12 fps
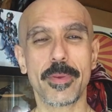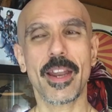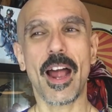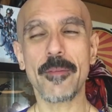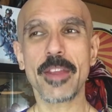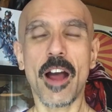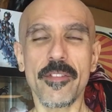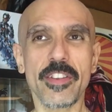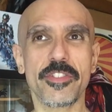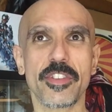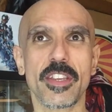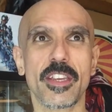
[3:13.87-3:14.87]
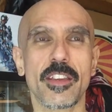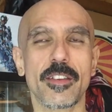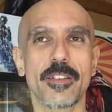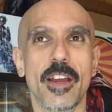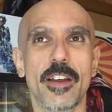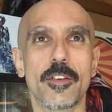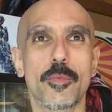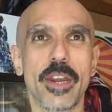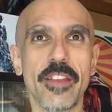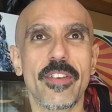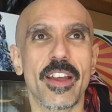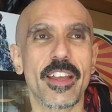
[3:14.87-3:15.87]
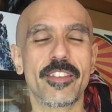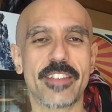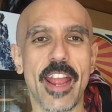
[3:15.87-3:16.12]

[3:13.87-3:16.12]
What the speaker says: But I mean, obviously, Reva is